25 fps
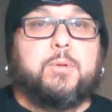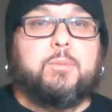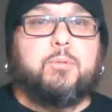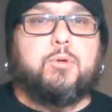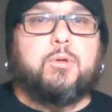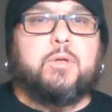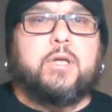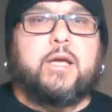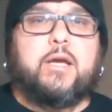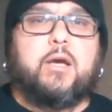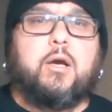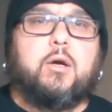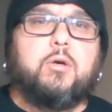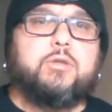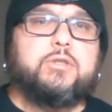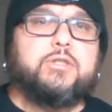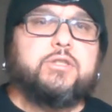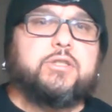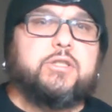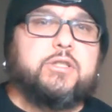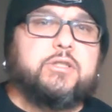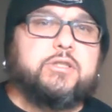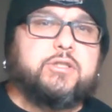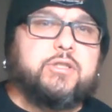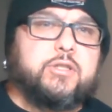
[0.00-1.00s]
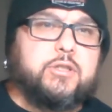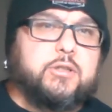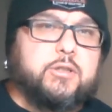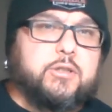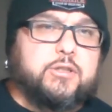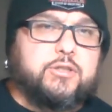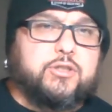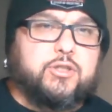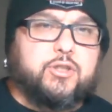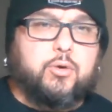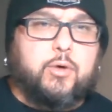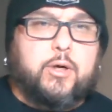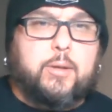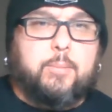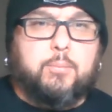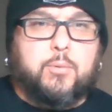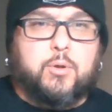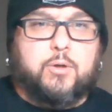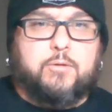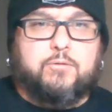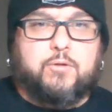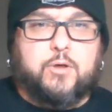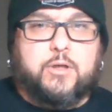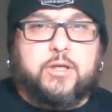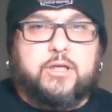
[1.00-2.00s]
People are like, oh, it's a great
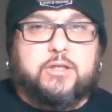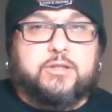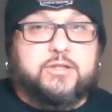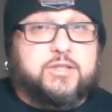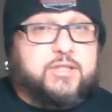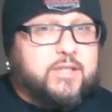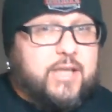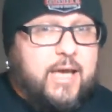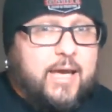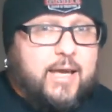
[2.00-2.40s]
book for kids.